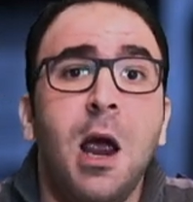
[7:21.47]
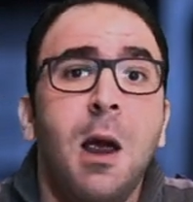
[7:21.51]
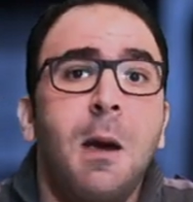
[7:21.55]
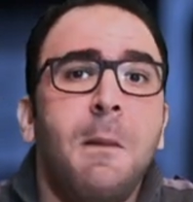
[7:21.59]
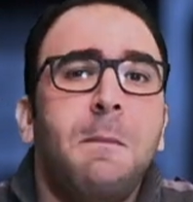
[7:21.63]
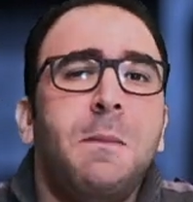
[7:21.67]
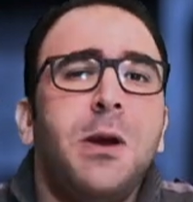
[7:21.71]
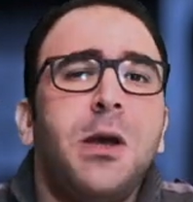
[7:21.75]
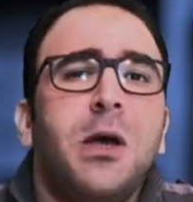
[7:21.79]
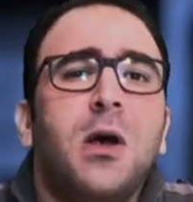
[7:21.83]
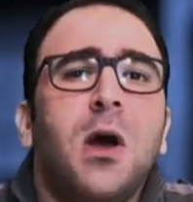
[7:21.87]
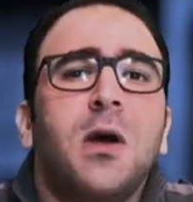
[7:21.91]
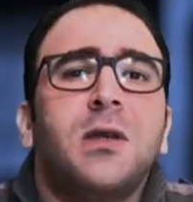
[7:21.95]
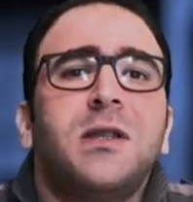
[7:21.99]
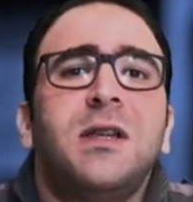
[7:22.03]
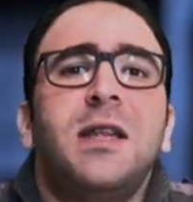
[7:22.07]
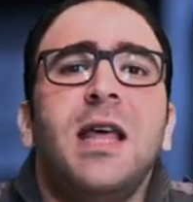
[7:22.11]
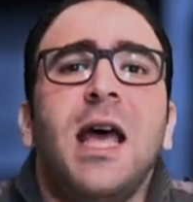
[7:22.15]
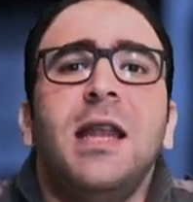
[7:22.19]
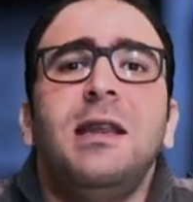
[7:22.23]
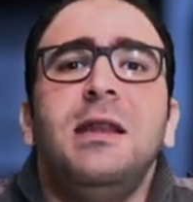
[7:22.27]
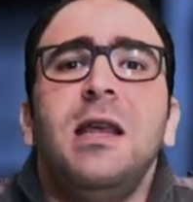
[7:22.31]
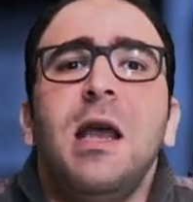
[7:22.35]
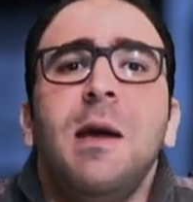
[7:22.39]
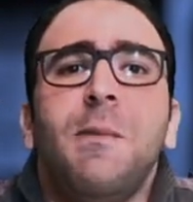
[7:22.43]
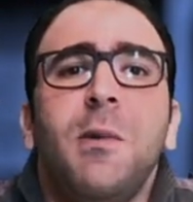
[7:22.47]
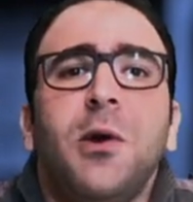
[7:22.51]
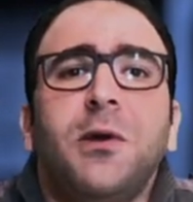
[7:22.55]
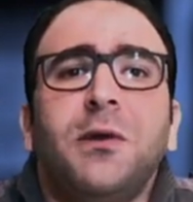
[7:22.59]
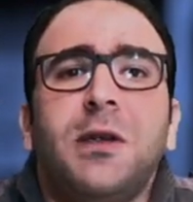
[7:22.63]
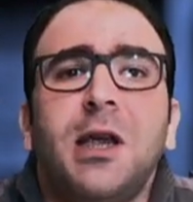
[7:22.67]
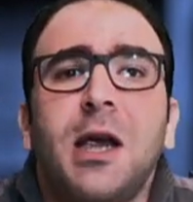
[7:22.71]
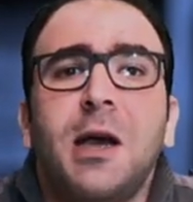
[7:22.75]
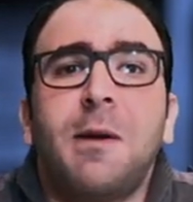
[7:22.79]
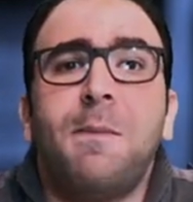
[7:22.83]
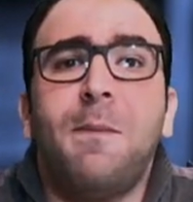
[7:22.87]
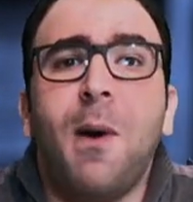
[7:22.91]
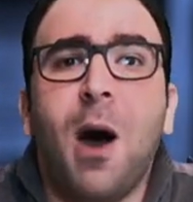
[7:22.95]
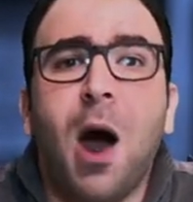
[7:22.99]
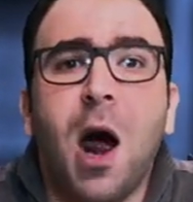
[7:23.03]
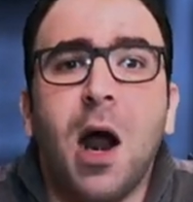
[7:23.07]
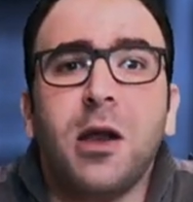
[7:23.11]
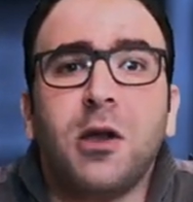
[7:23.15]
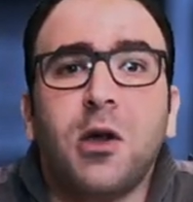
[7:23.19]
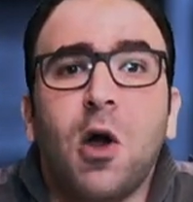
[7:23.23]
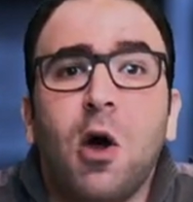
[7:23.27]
because the demotic part